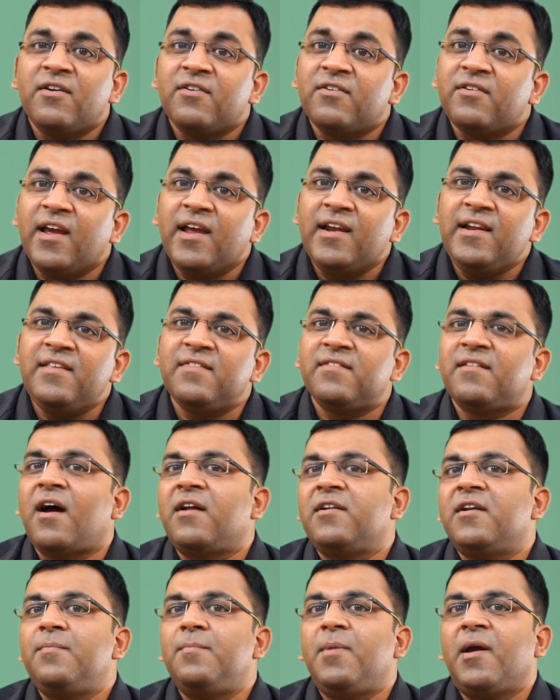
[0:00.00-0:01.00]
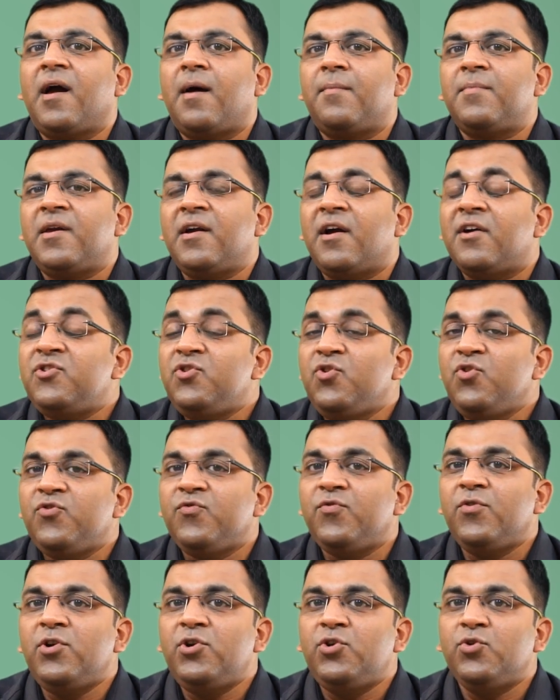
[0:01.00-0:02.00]
really started becoming a
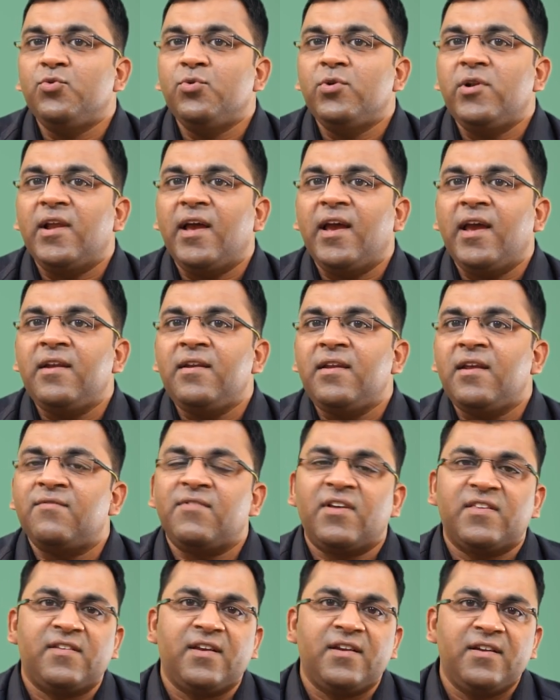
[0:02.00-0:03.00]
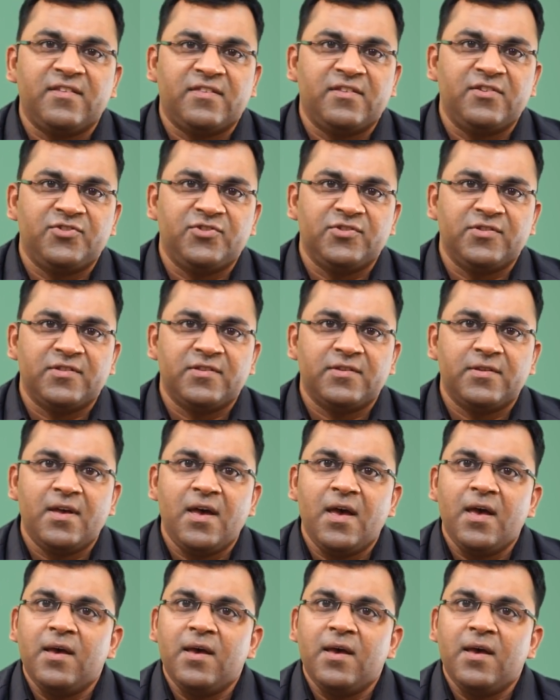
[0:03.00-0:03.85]
useful tool in investing decisions.